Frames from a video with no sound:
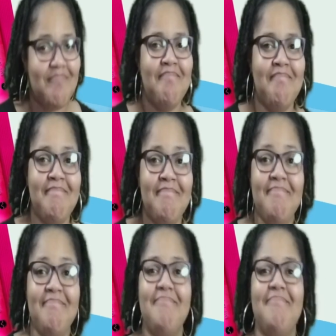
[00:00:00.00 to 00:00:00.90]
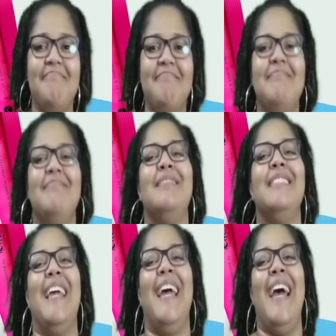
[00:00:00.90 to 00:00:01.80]

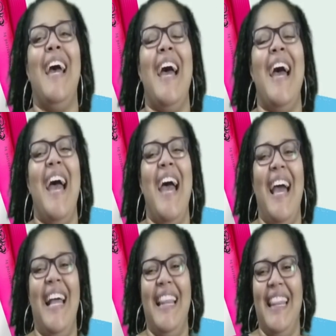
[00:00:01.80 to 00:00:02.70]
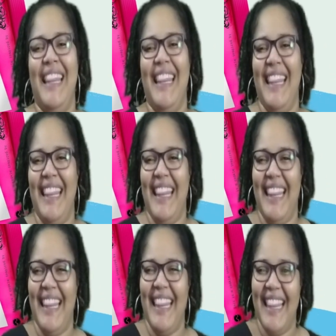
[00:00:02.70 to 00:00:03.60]

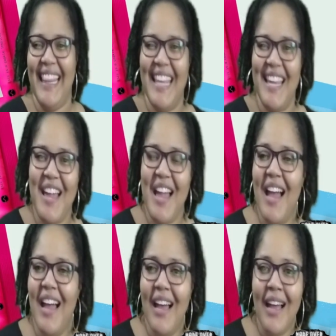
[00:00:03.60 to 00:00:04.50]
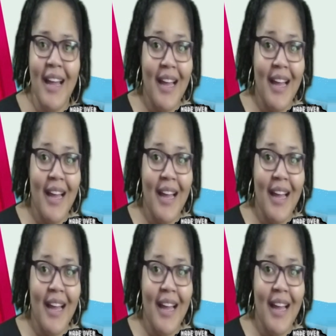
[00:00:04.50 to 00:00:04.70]
The person shown says nothing.